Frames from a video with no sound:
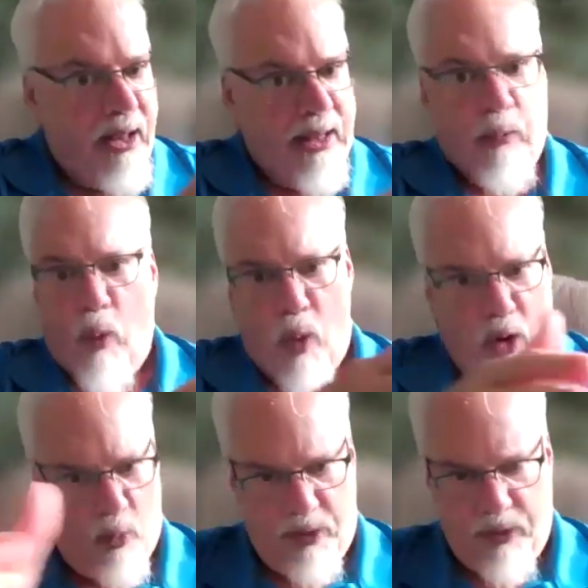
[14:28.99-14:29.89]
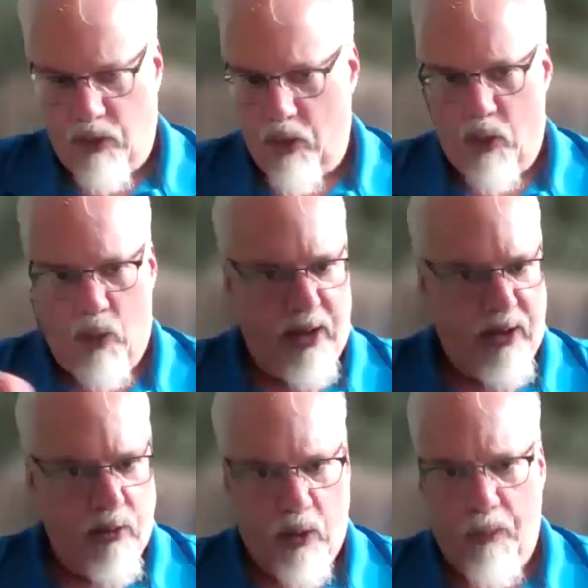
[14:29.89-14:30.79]
and they will walk with you the whole
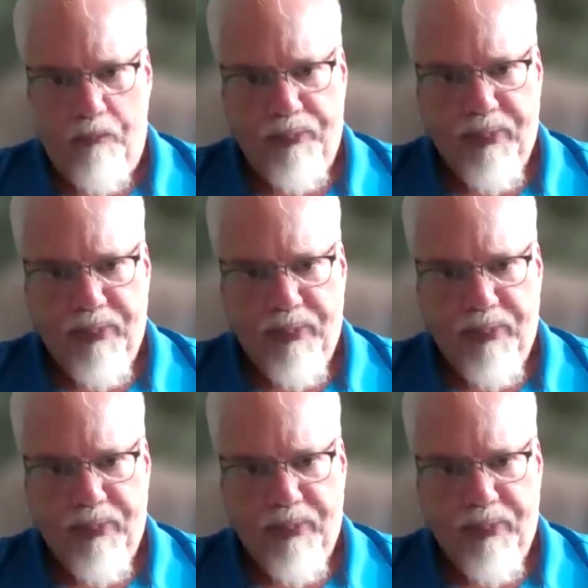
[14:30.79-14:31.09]
way through.